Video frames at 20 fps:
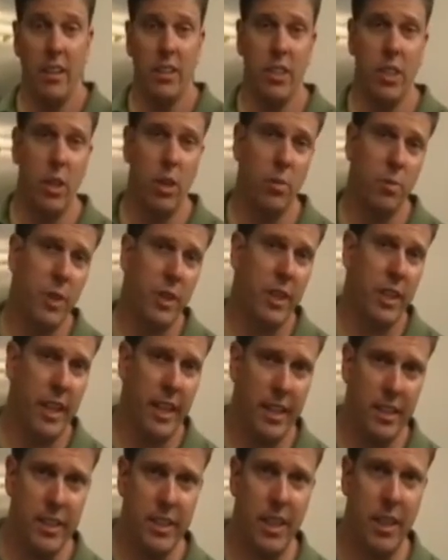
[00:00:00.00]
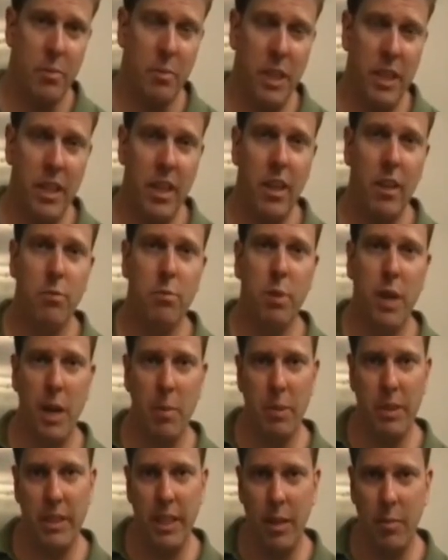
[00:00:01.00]
so for the next segment of
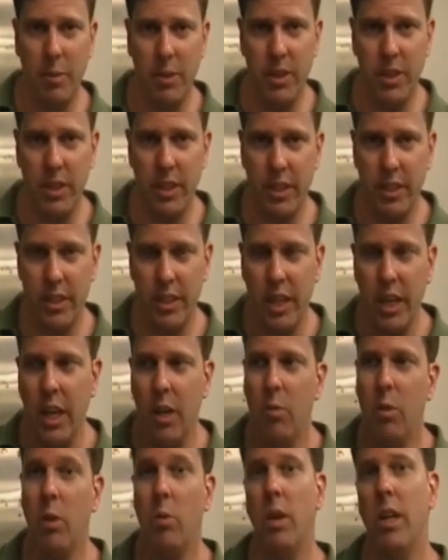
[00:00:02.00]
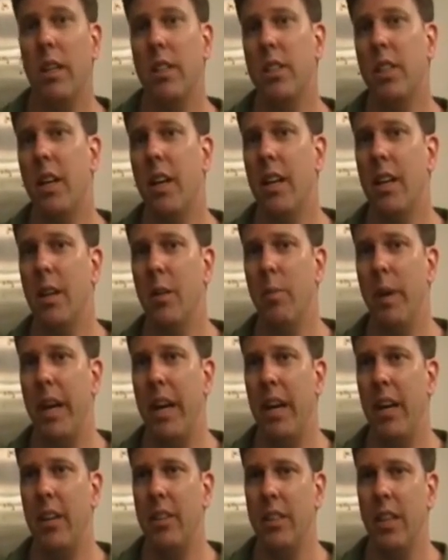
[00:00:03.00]
proper temperatures, we want to talk
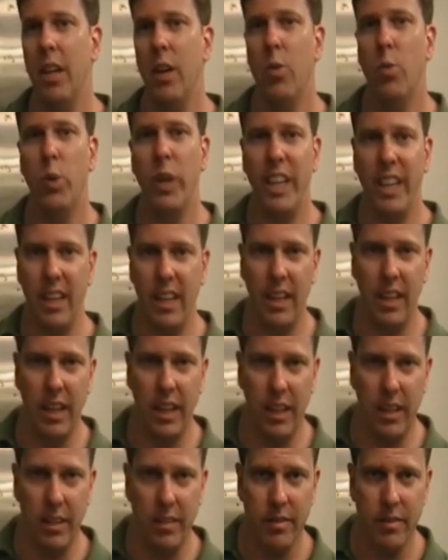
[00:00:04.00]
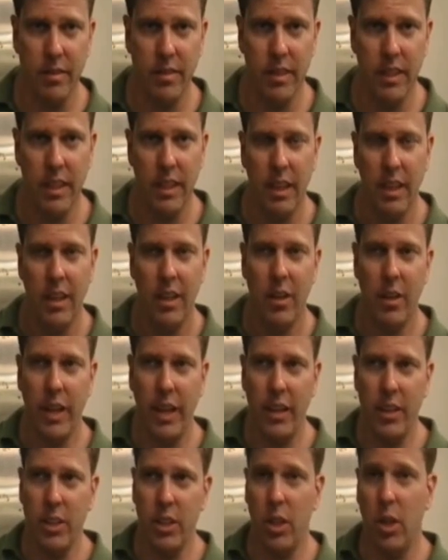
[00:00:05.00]
about reheating. Okay,
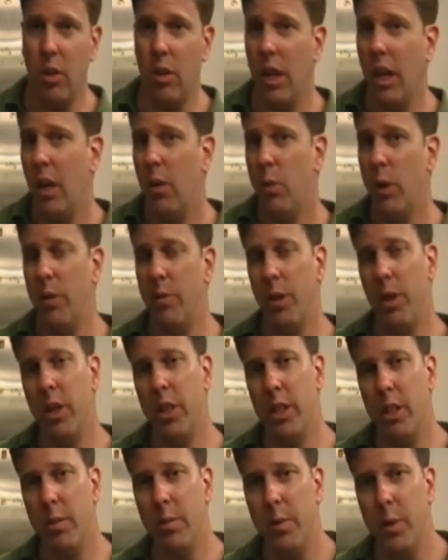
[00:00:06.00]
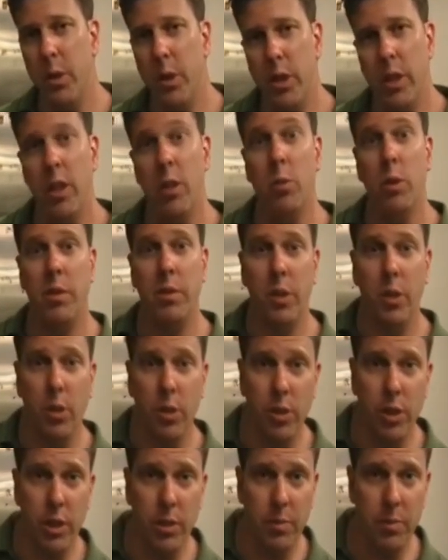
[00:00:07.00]
so we've cooked the food, we've
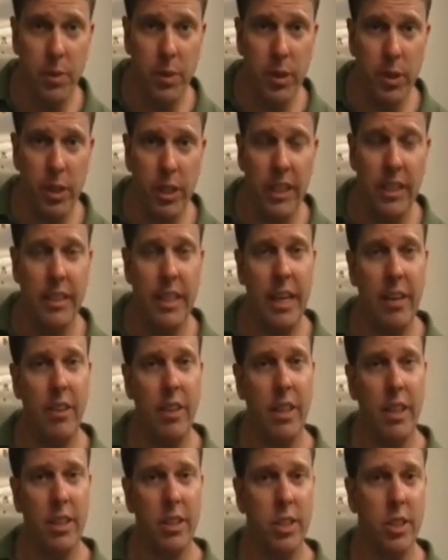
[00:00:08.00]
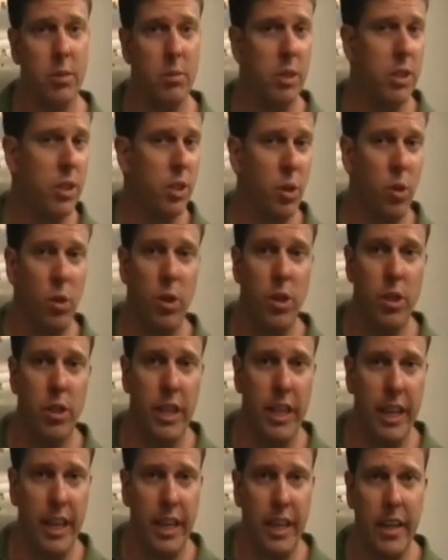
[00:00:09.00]
cooled the food, now the customer is ordering
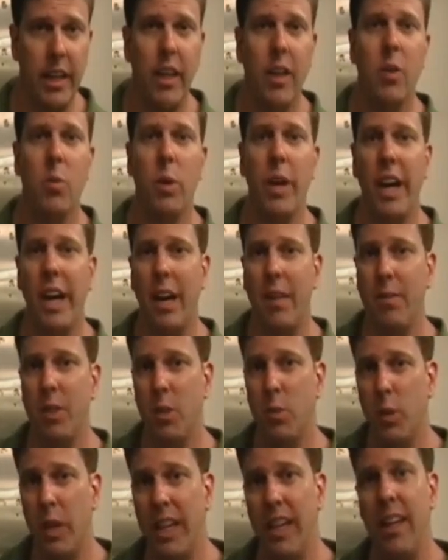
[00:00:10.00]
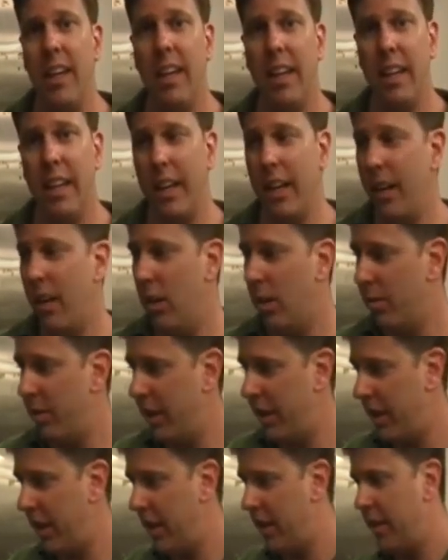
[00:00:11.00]
it, we have to reheat it over
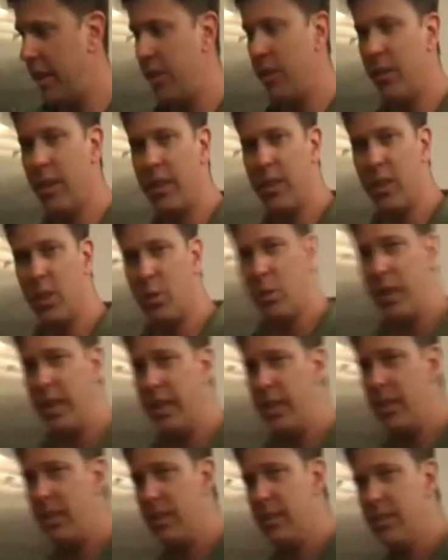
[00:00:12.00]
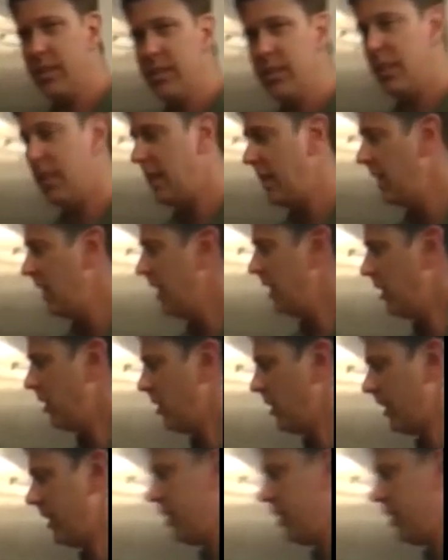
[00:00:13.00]
here either on the grill or on